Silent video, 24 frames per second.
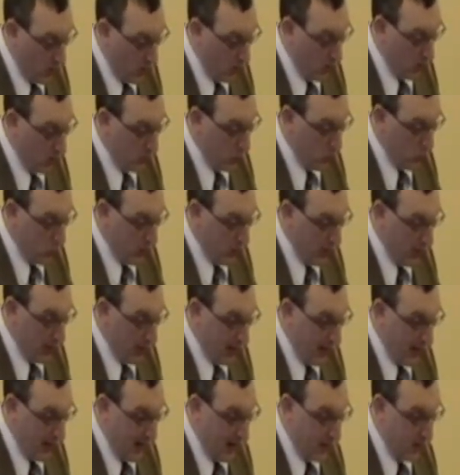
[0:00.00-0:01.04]
God
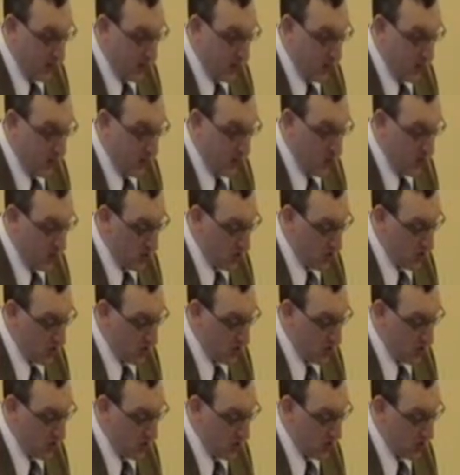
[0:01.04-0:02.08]
will have his
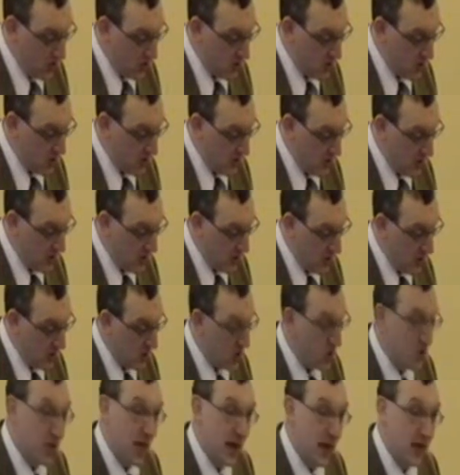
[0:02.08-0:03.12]
justice
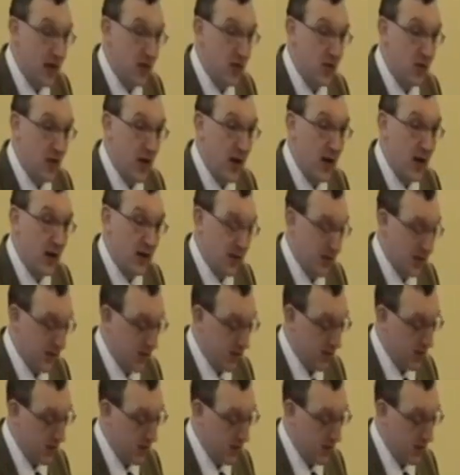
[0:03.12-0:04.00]
satisfied.